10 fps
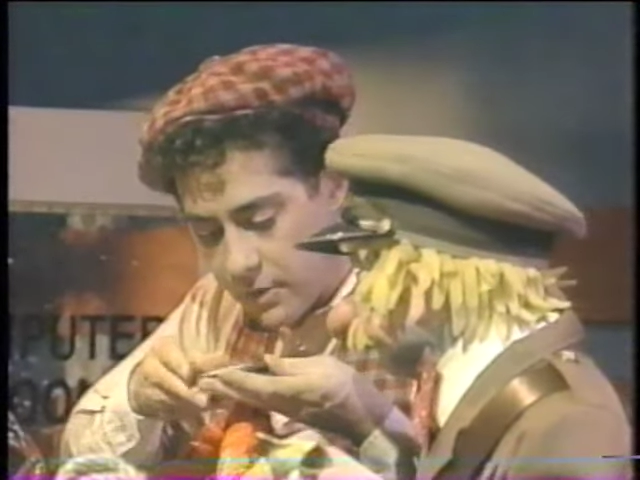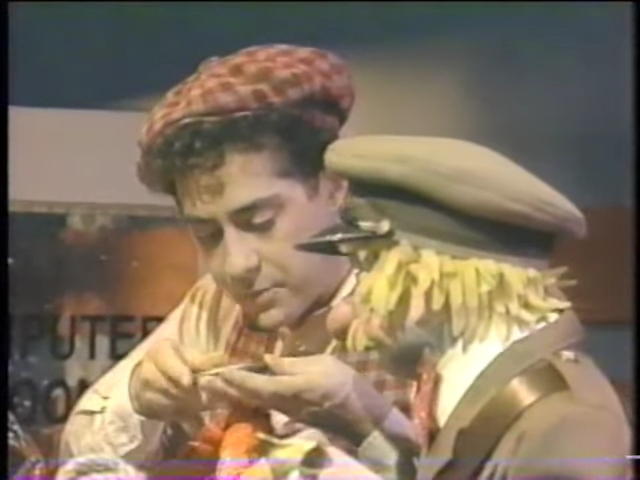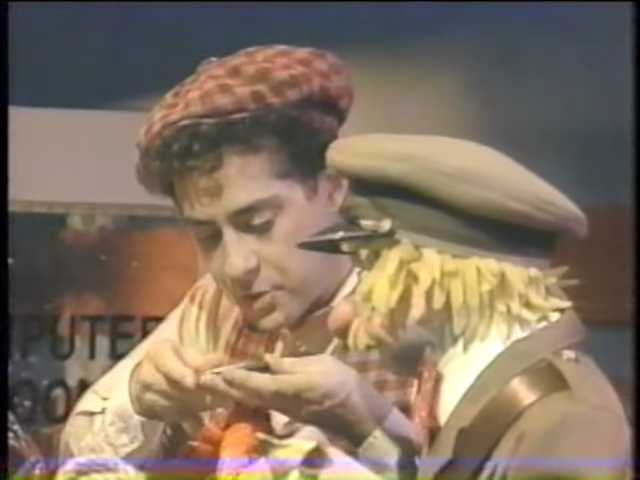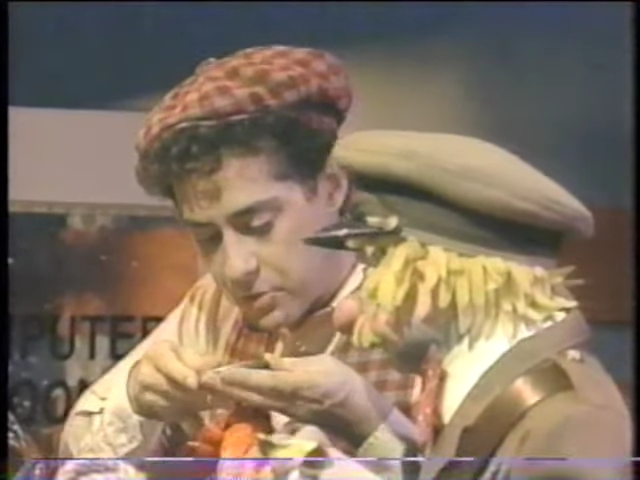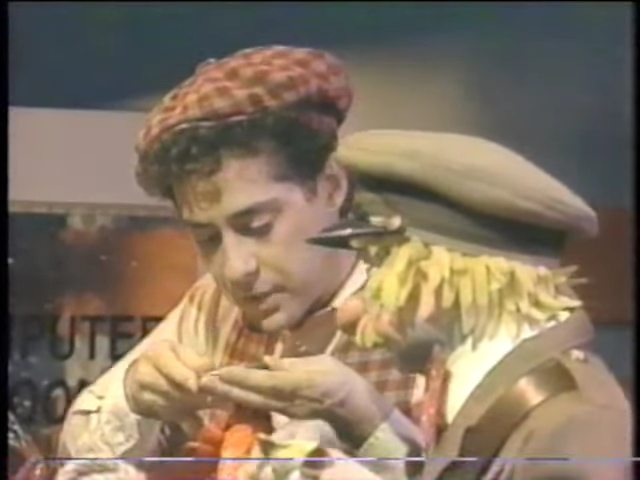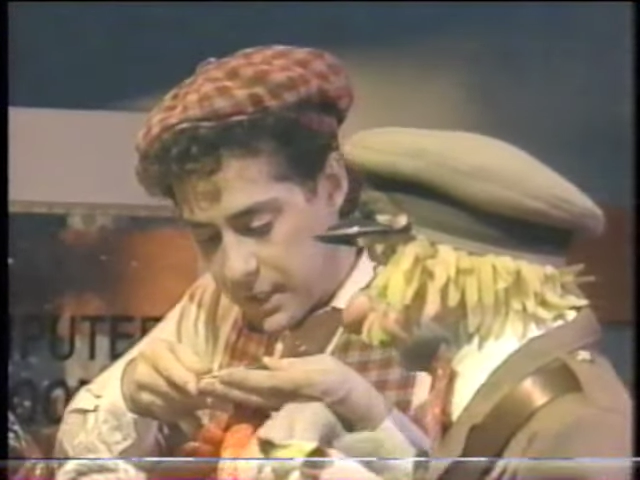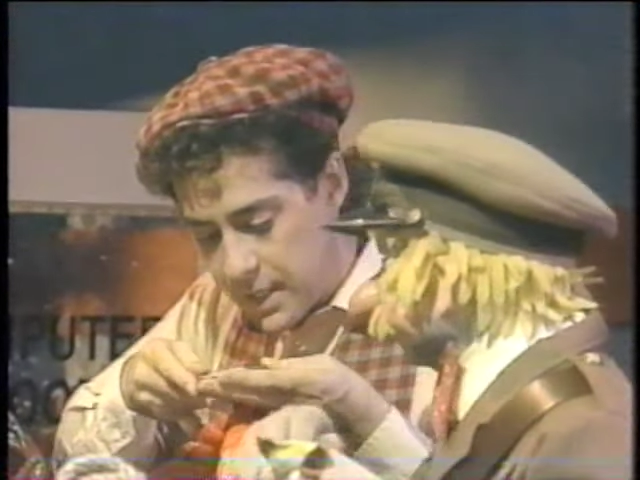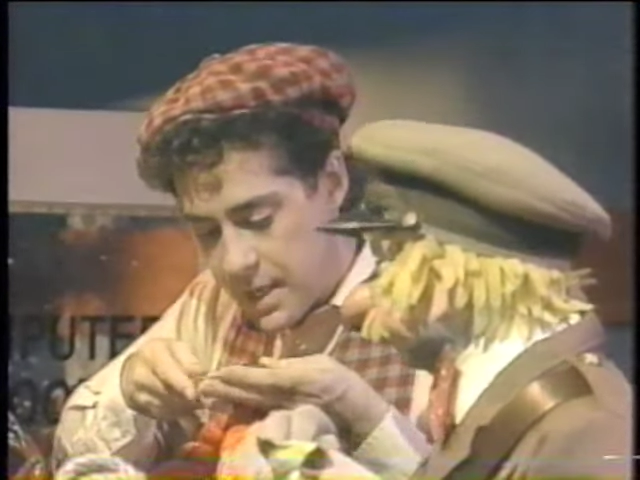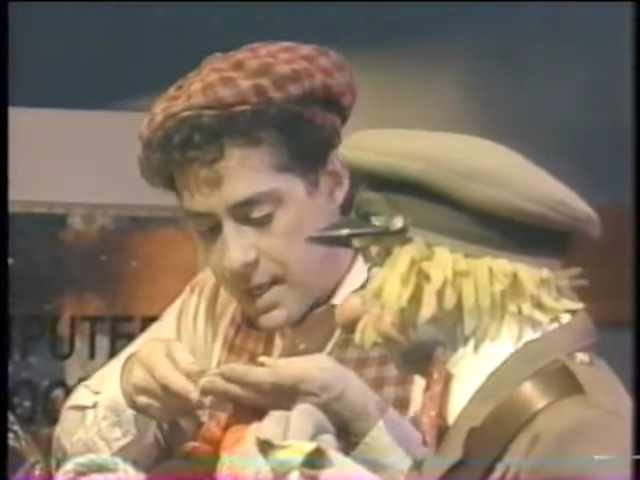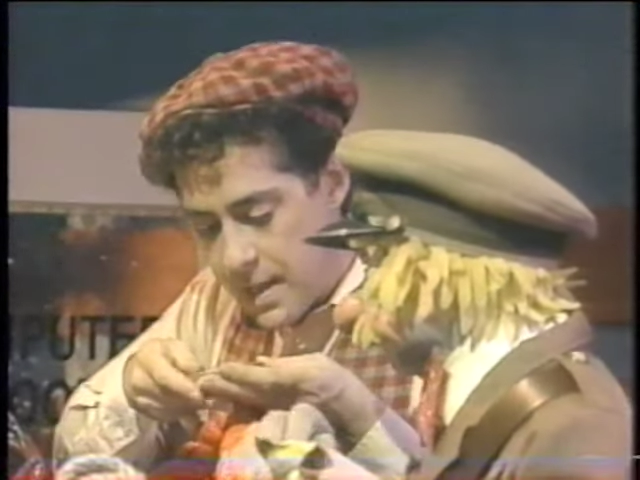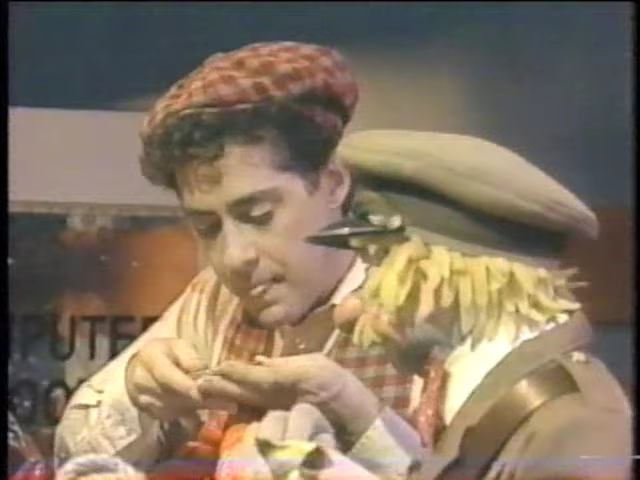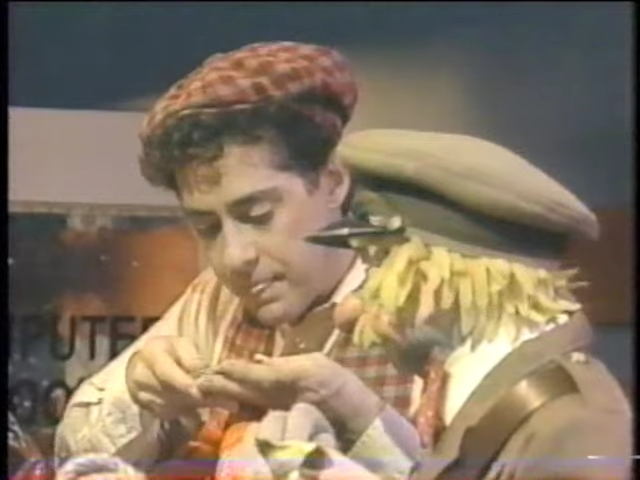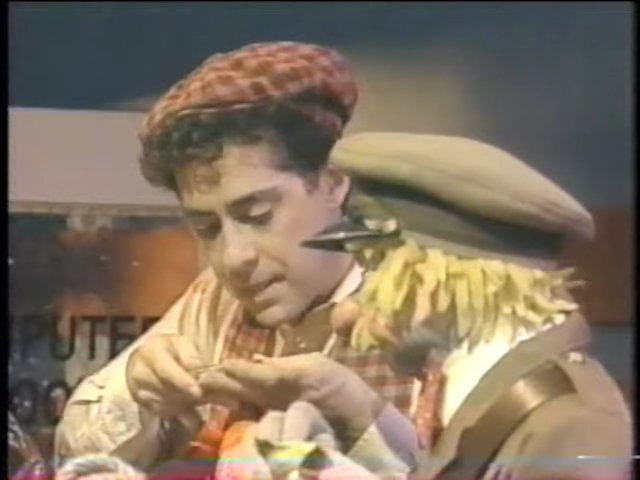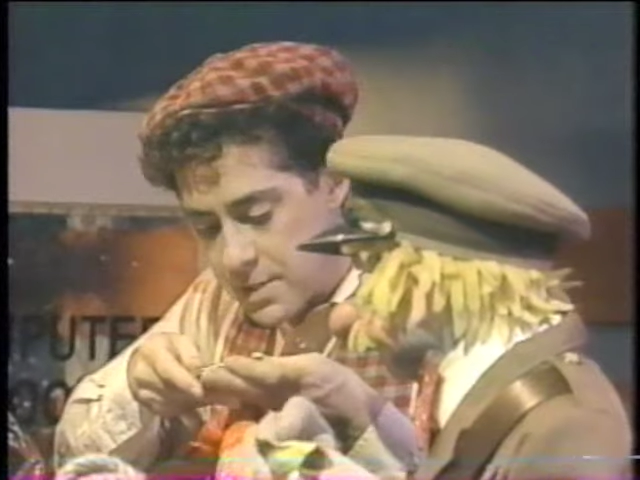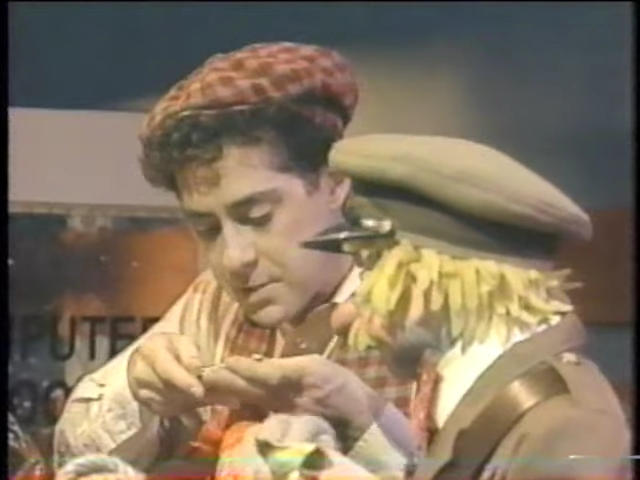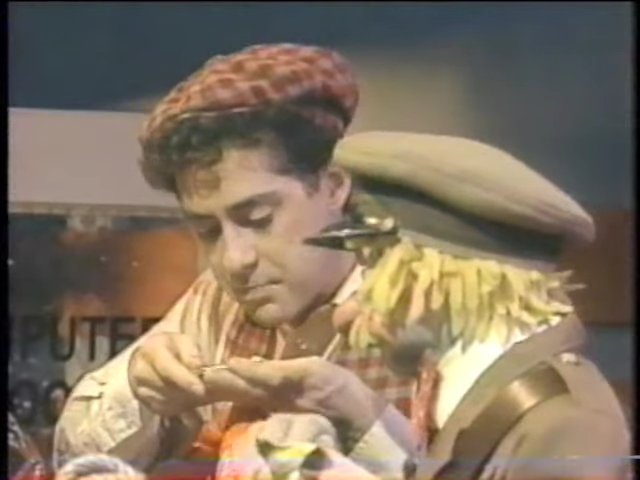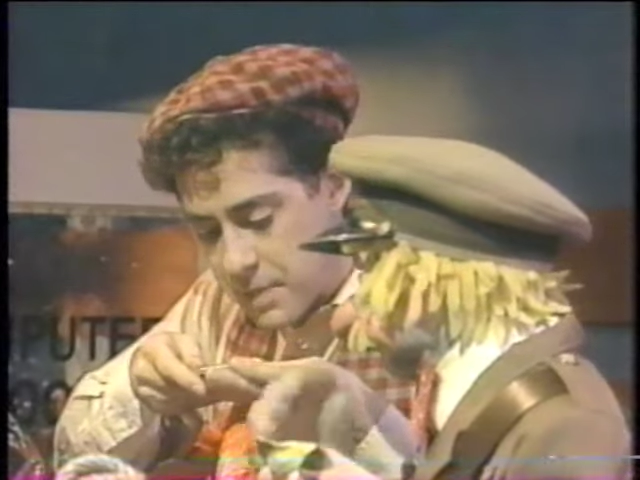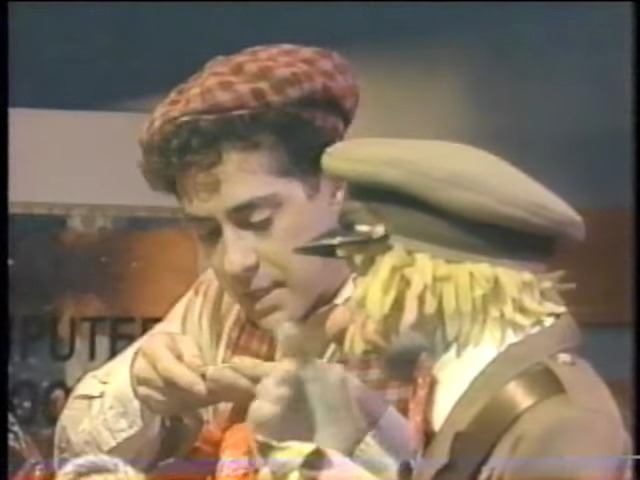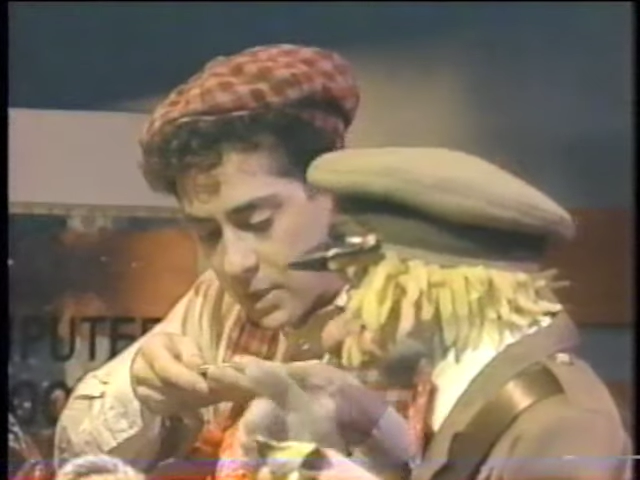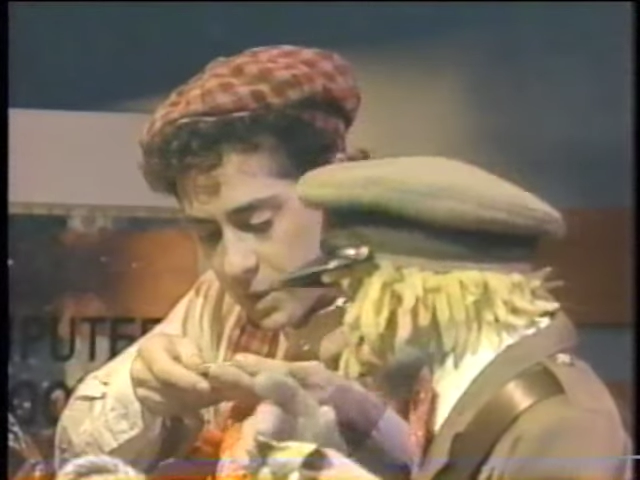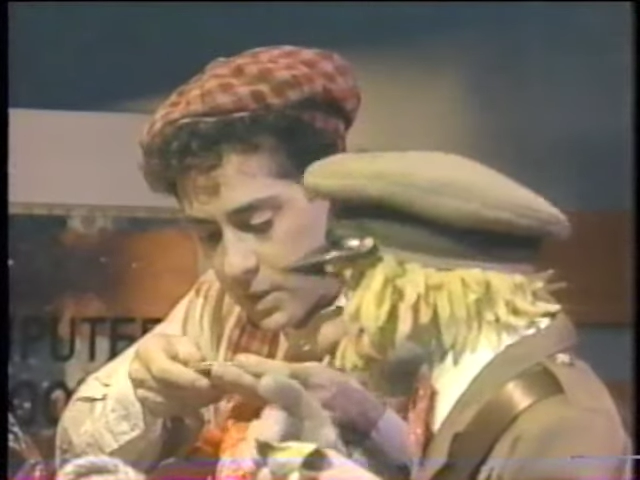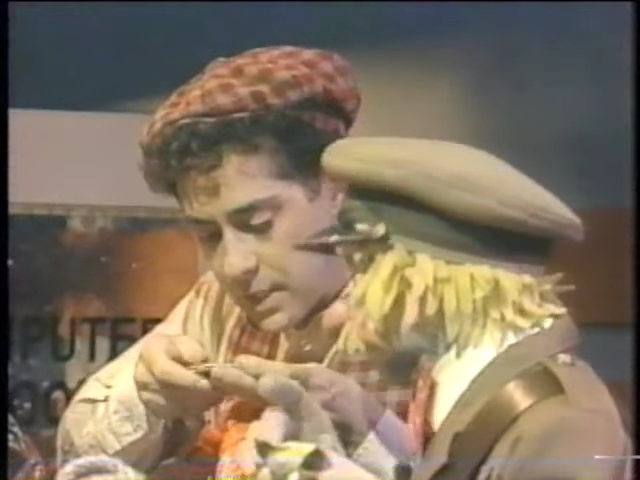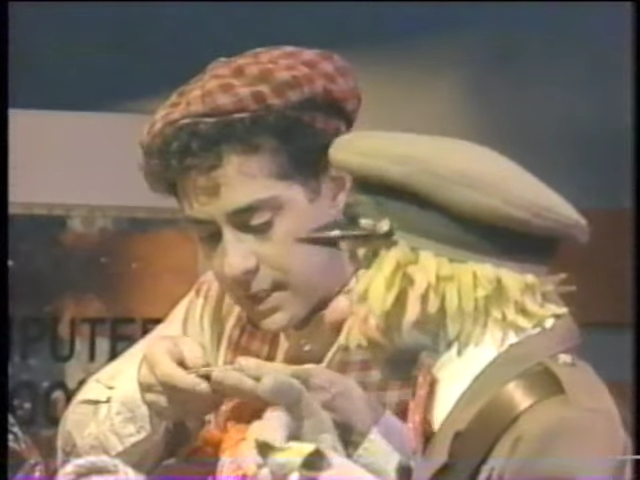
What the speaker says: of duty, this medal